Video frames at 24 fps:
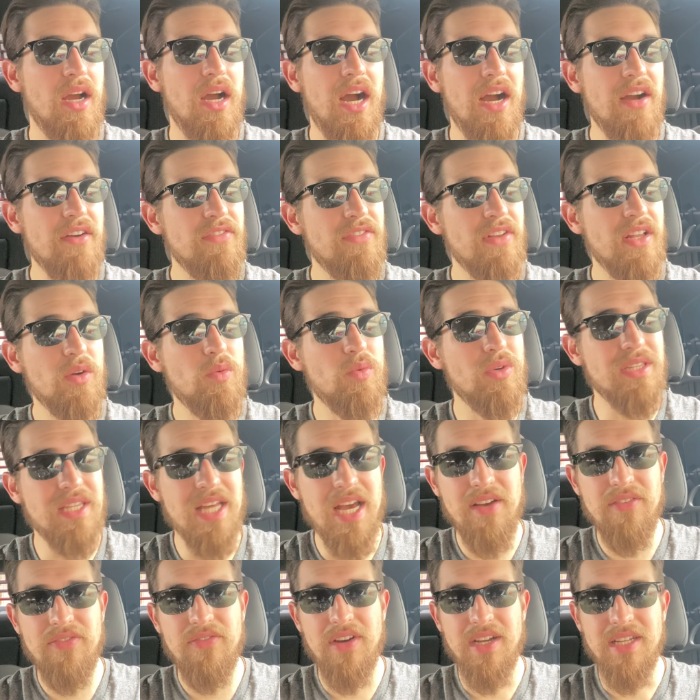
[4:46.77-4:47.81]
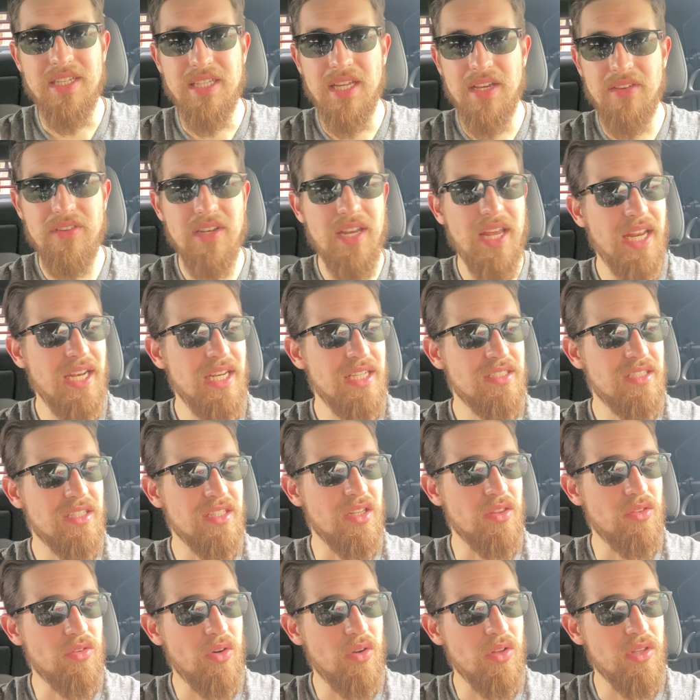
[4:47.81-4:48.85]
I feel like with that fight, Devin Haney's going
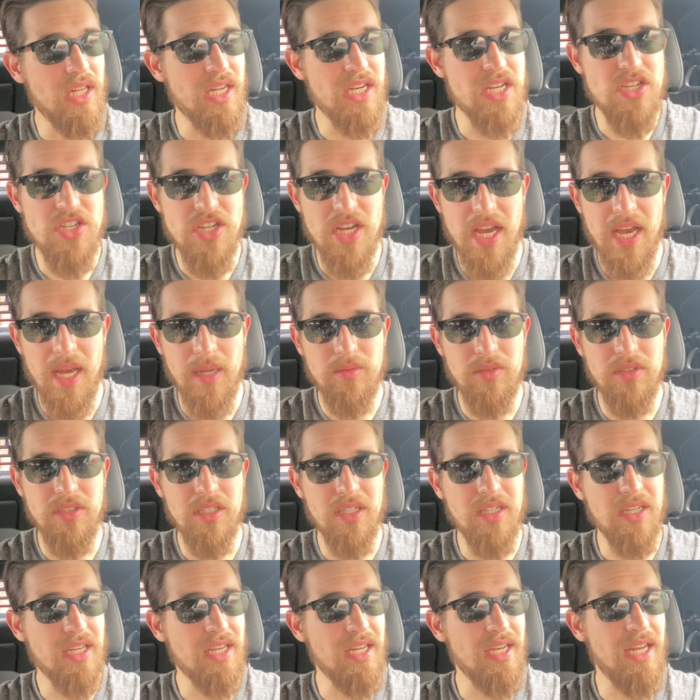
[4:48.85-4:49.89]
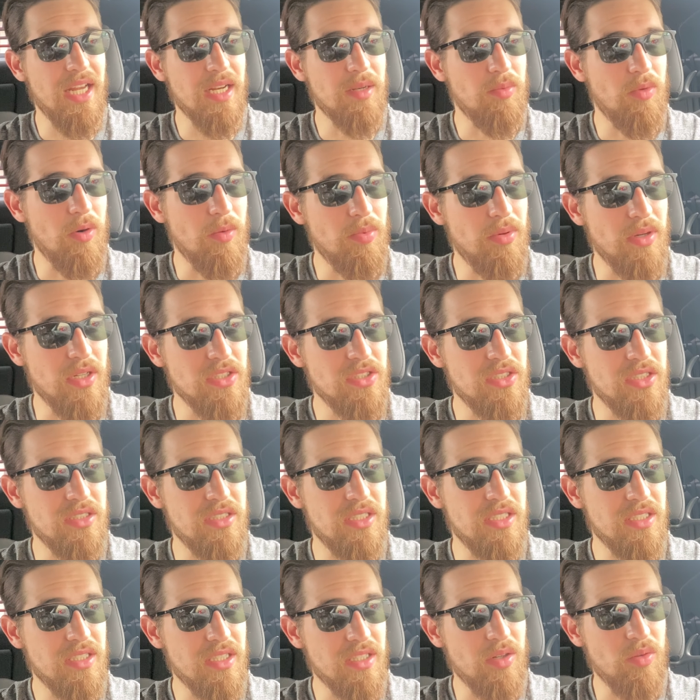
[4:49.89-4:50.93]
to throw a lot of jabs. He's going to connect more punches.
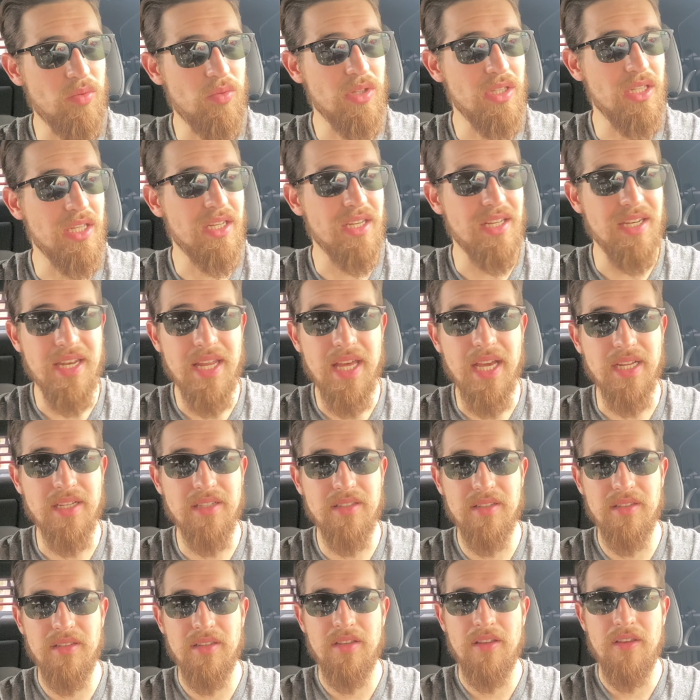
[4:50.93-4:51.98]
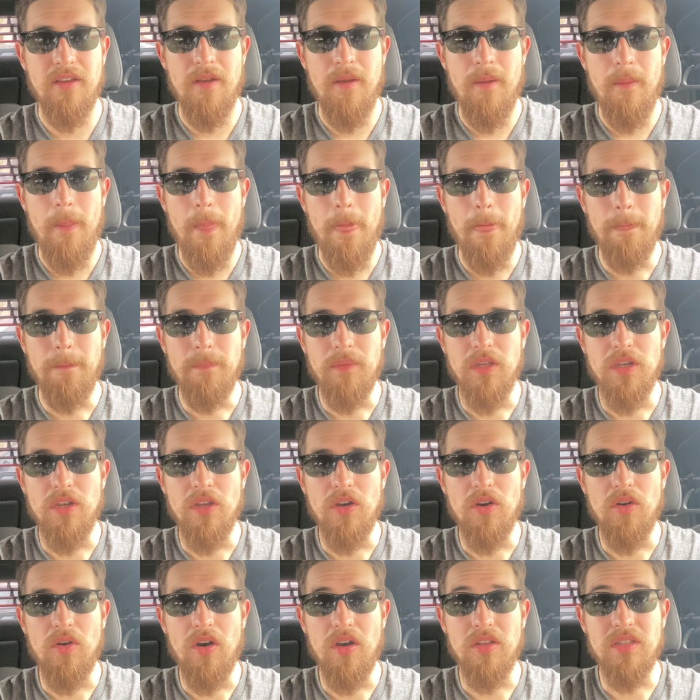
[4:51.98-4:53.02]
He's going to really connect, you
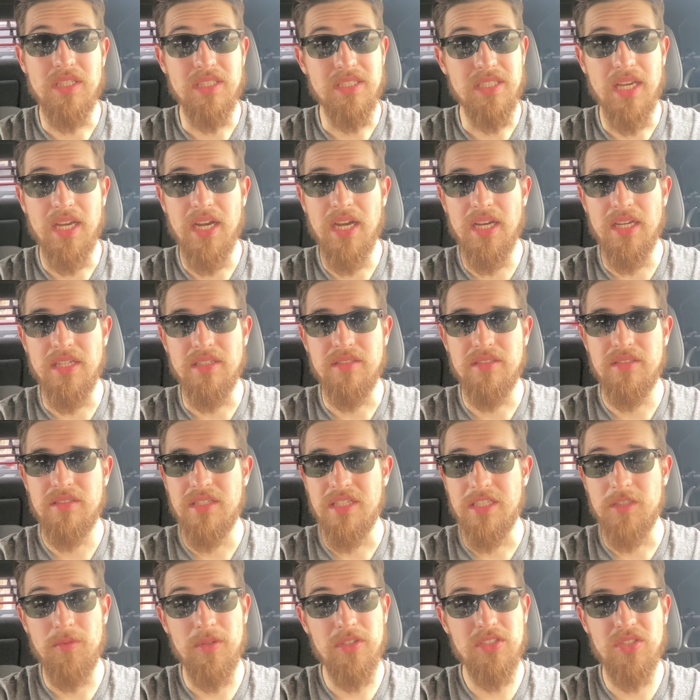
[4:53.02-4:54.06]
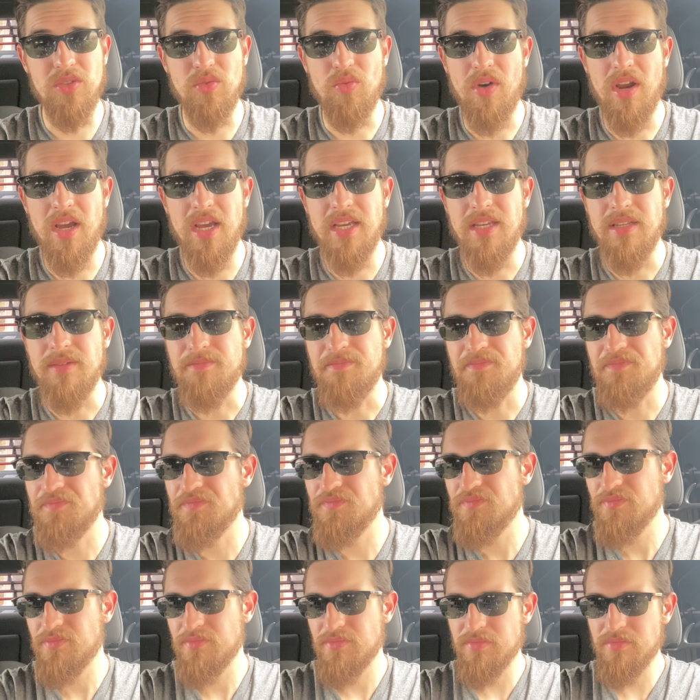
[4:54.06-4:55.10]
know, on these guys, especially Ryan.
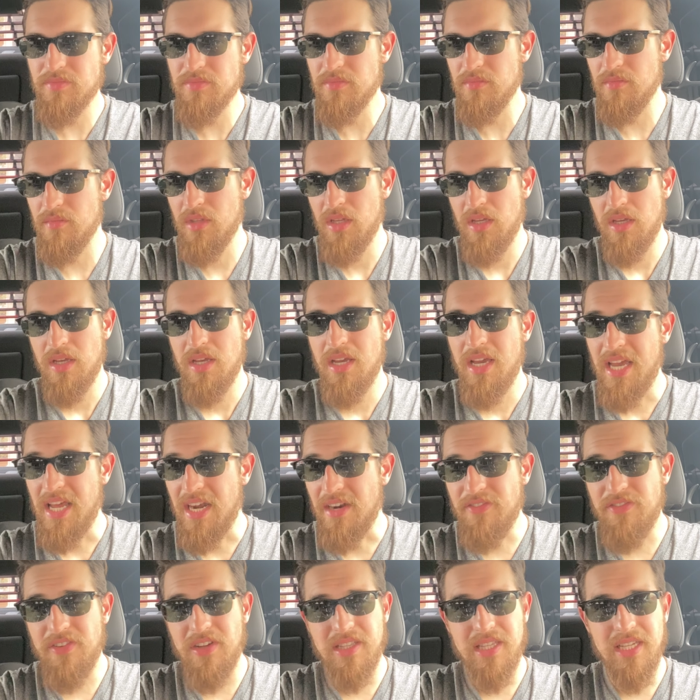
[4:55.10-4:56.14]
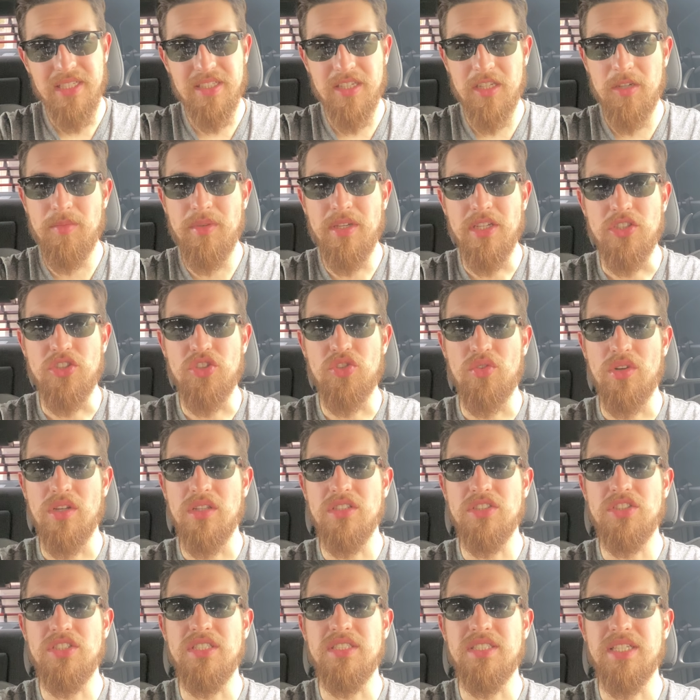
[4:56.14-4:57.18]
And I feel like that's going to be a
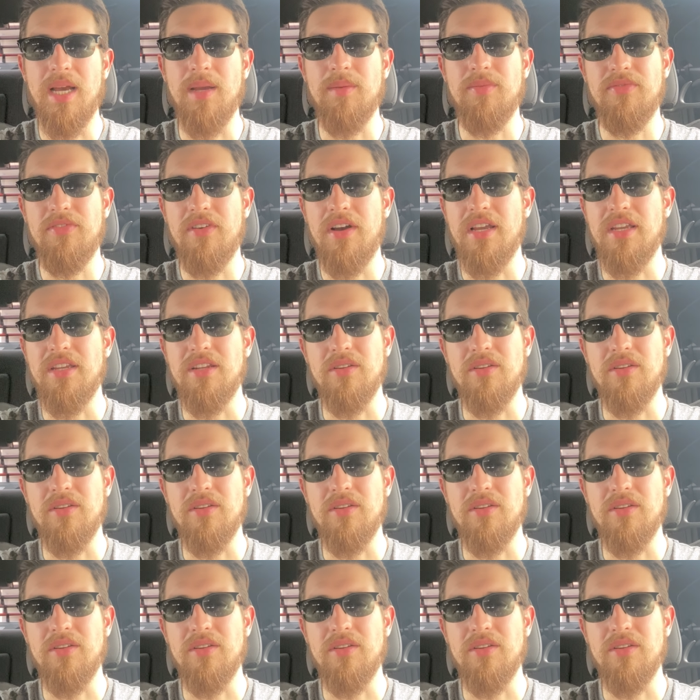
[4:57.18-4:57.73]
trilogy type fight.